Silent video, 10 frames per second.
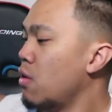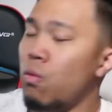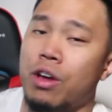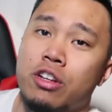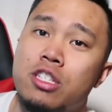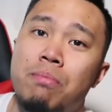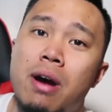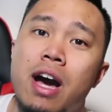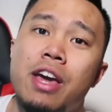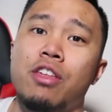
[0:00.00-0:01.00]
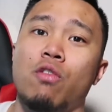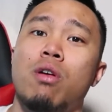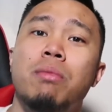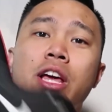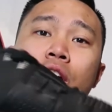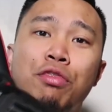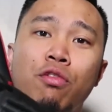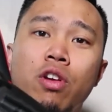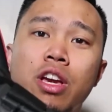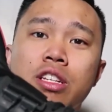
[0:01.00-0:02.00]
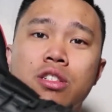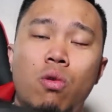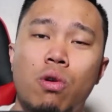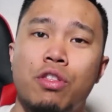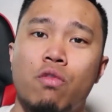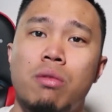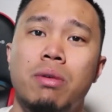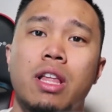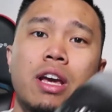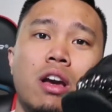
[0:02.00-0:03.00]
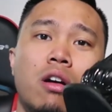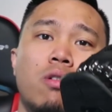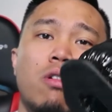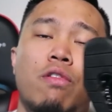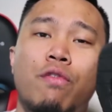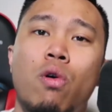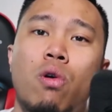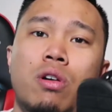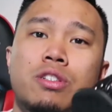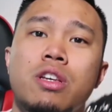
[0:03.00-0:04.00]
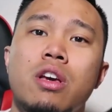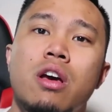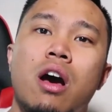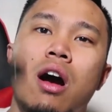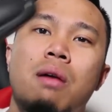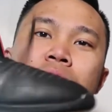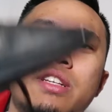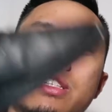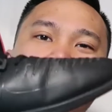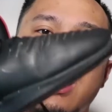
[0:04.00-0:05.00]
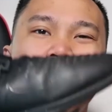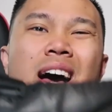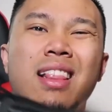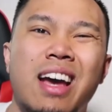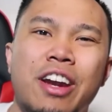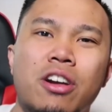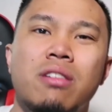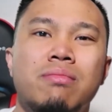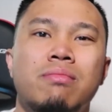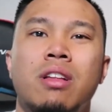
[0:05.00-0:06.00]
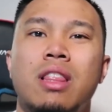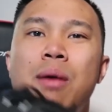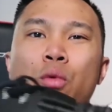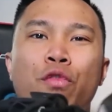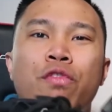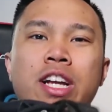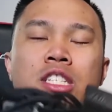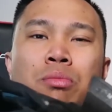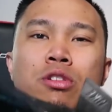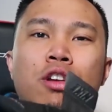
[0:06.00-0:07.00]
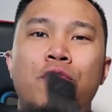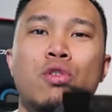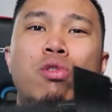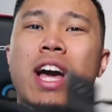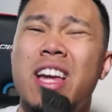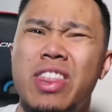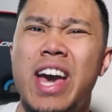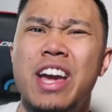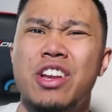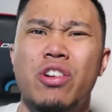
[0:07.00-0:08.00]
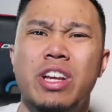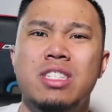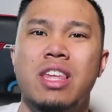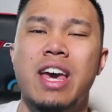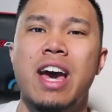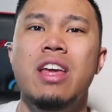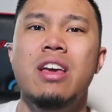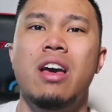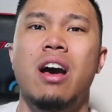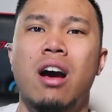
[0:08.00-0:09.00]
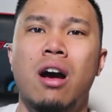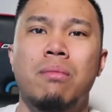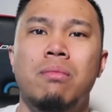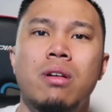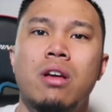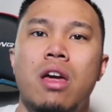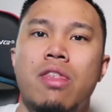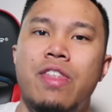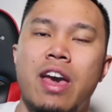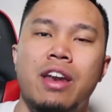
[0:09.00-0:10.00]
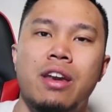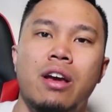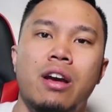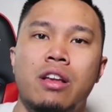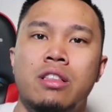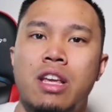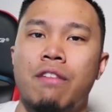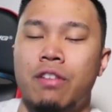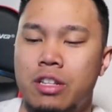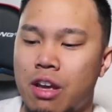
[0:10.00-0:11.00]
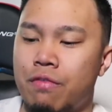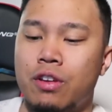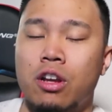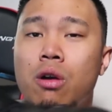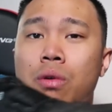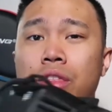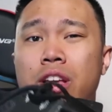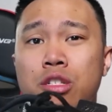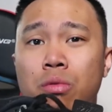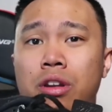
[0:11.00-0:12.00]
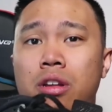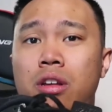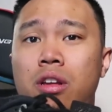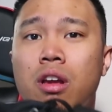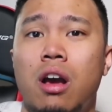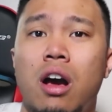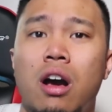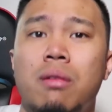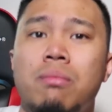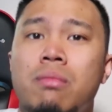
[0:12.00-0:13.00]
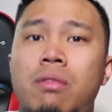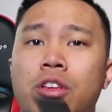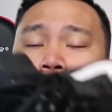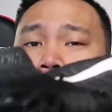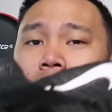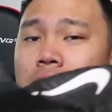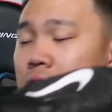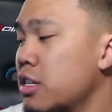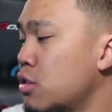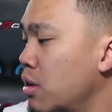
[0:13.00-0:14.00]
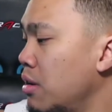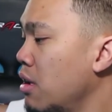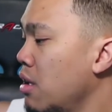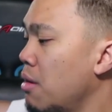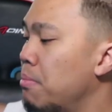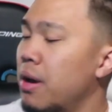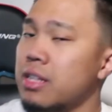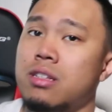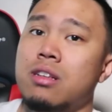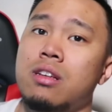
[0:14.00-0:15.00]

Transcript: whether to buy the Romaleo 3s or the Romaleo 4s, this is a lot lighter, a lot more flexible. So if you like that, you're into that, then definitely go with this one. You'll probably like this one. But